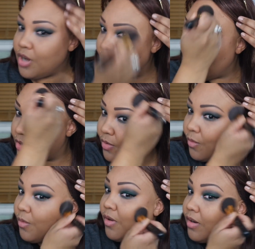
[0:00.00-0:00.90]
dark
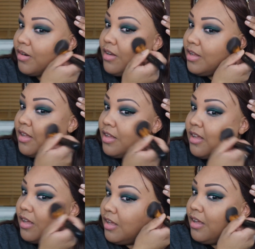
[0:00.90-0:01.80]
or
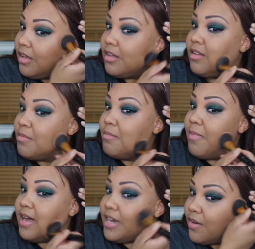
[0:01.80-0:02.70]

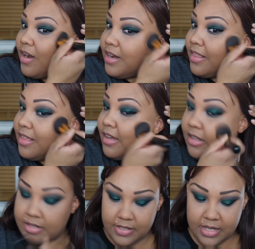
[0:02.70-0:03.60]
muddy or anything
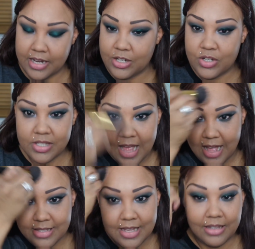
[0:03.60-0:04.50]
on the skin. It just
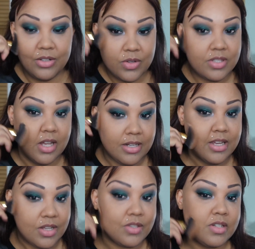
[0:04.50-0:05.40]
adds that little
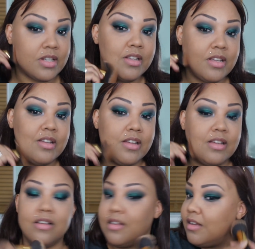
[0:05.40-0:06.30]
sun-kissed
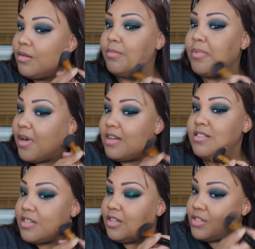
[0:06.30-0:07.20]

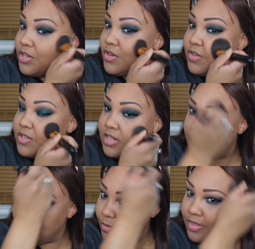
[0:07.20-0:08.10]
bronze look to your
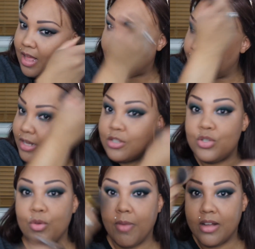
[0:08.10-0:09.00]
skin without being
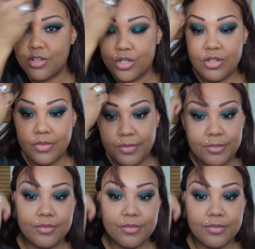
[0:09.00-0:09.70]
too much.